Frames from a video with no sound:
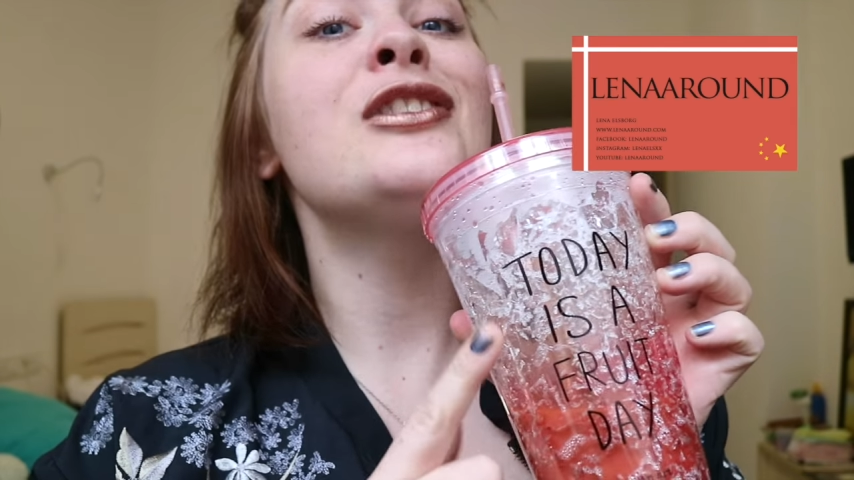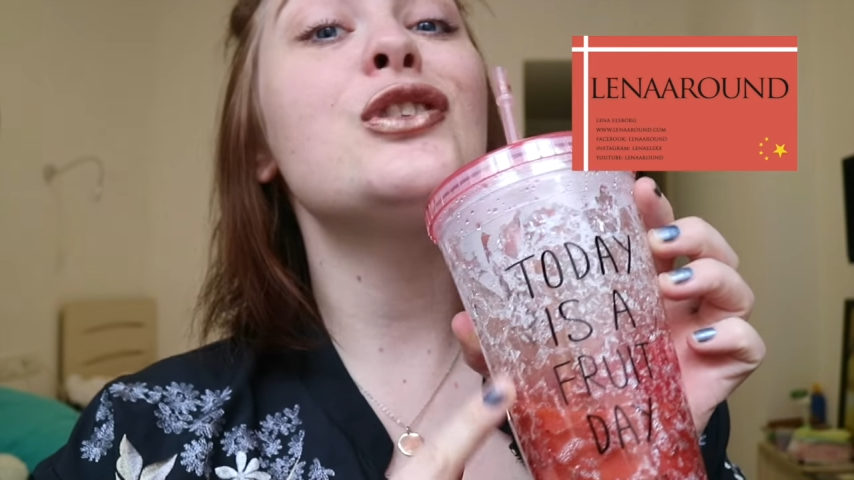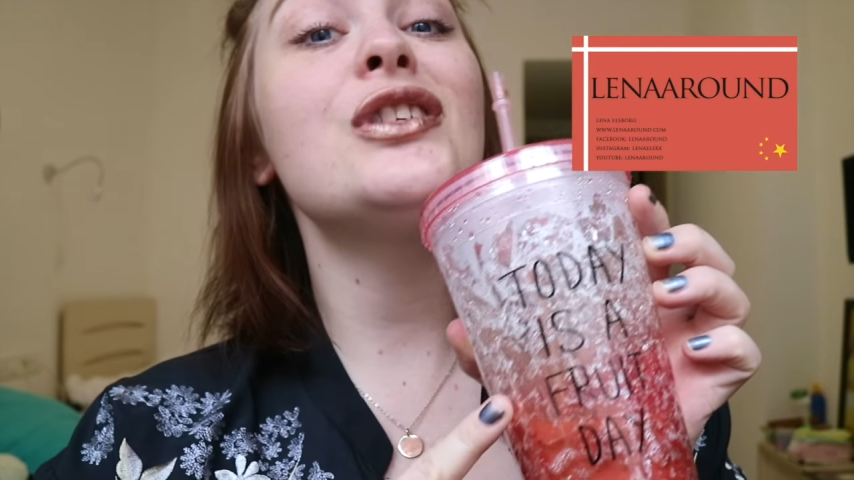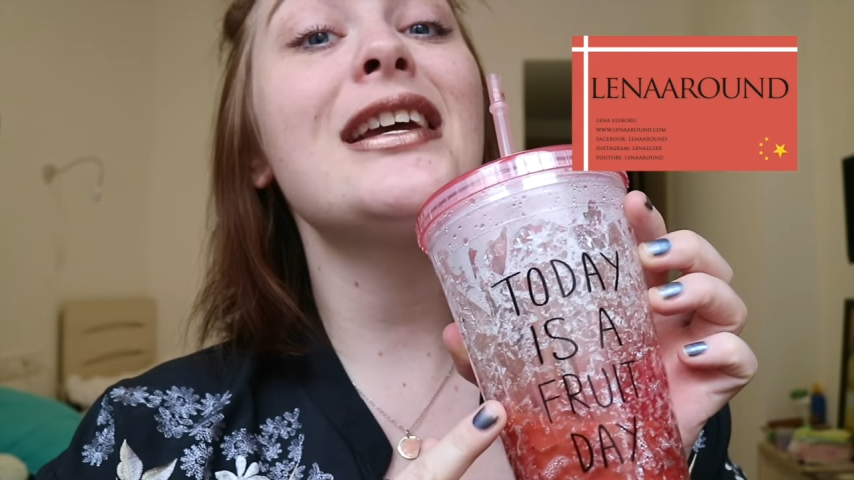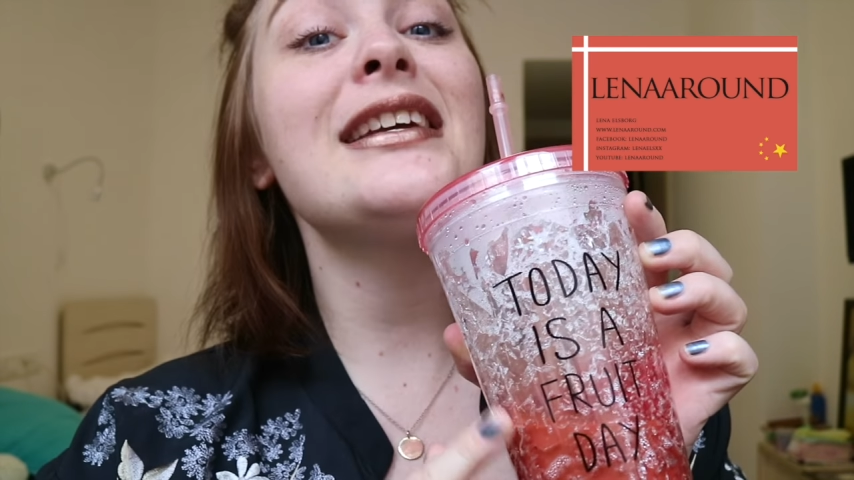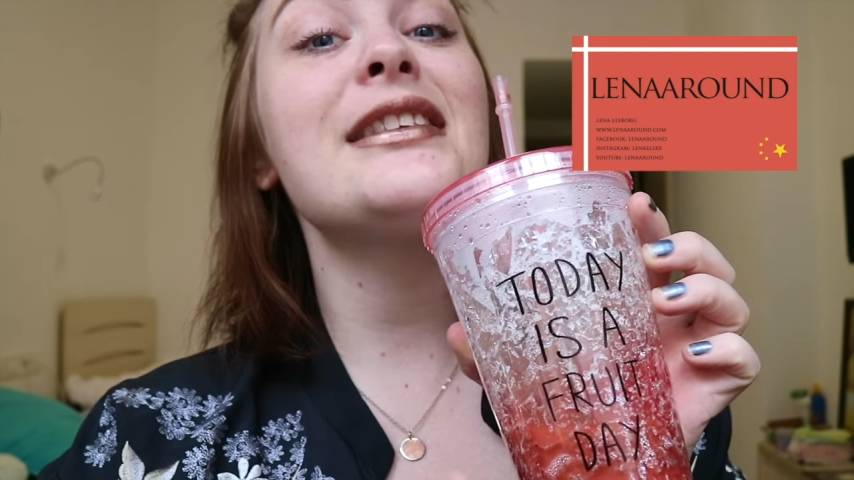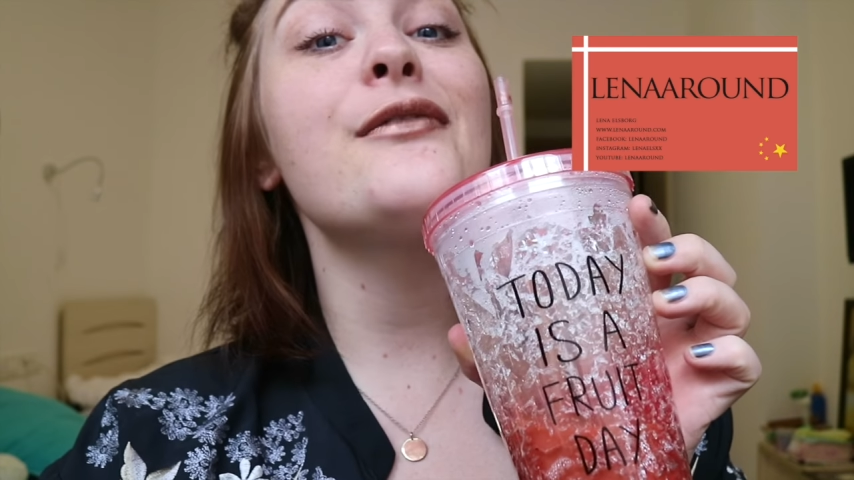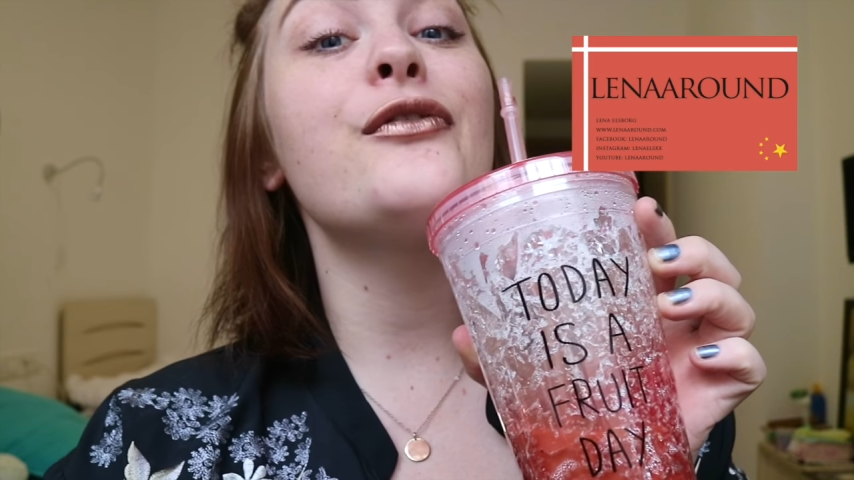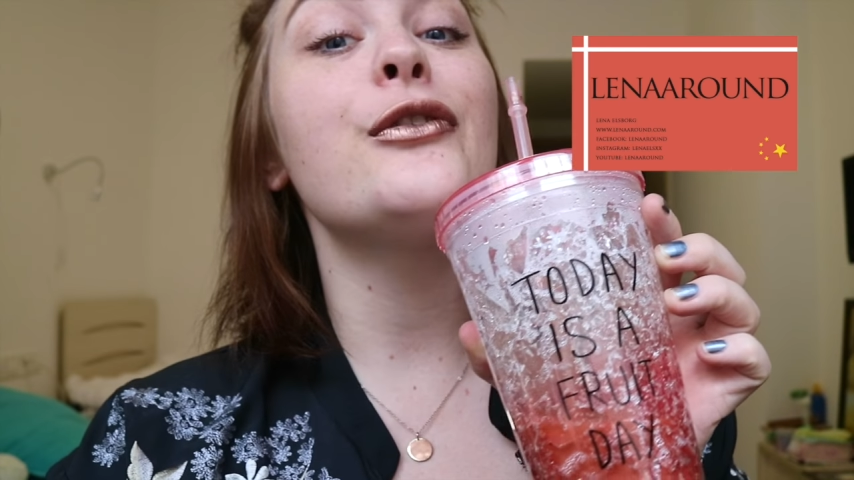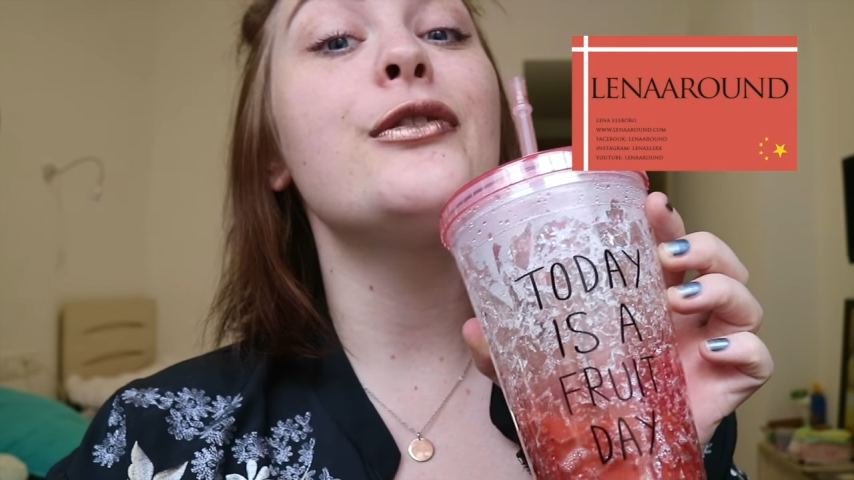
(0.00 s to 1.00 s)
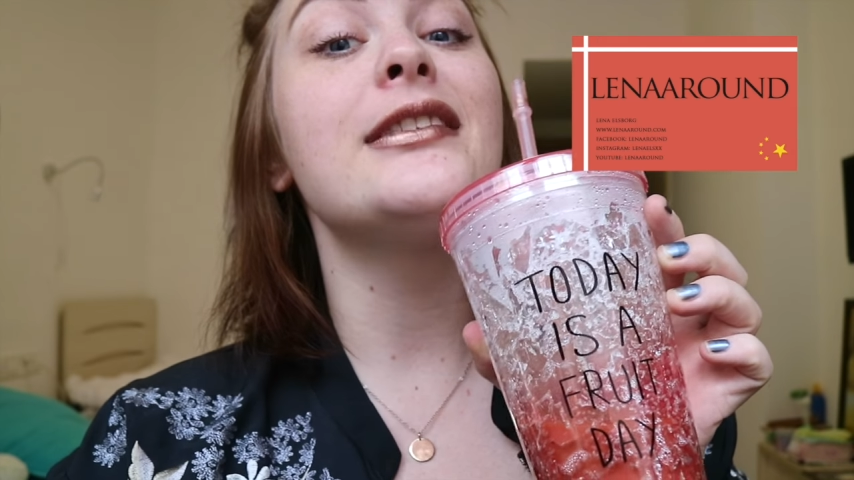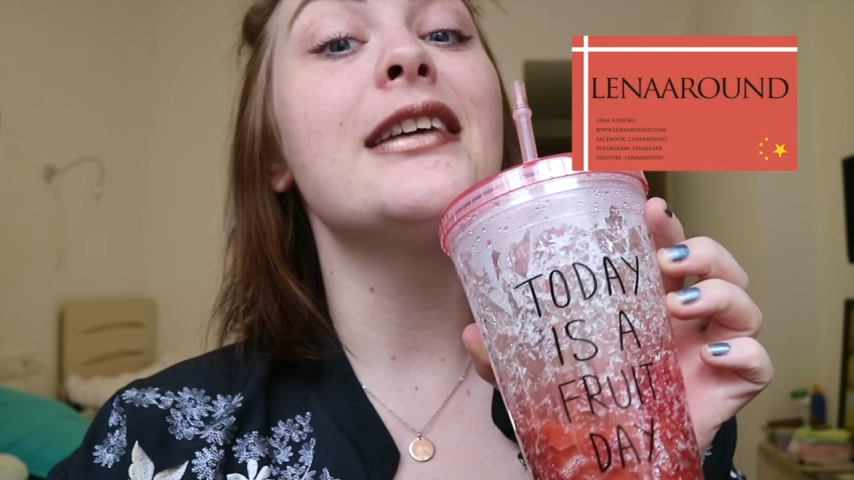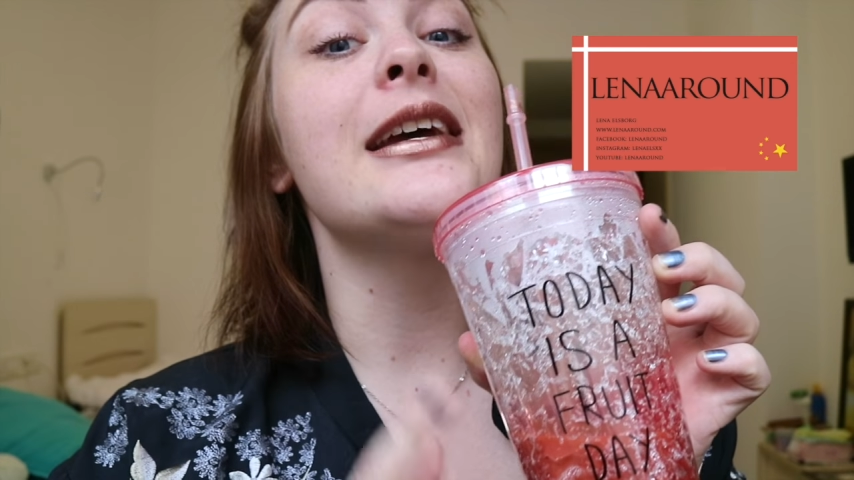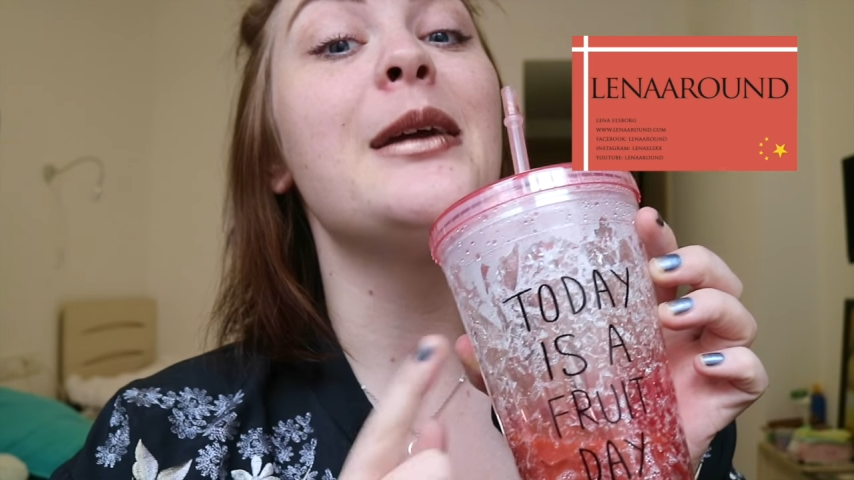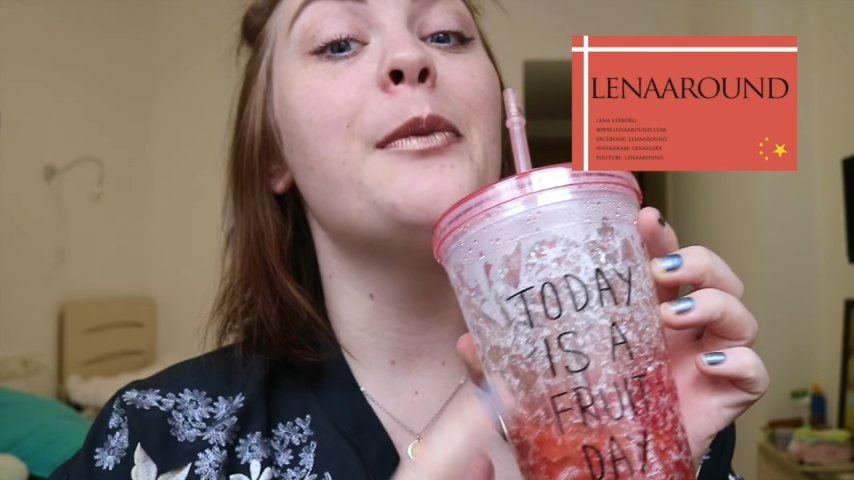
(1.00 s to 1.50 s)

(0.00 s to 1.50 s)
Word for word: Today is a fruit day,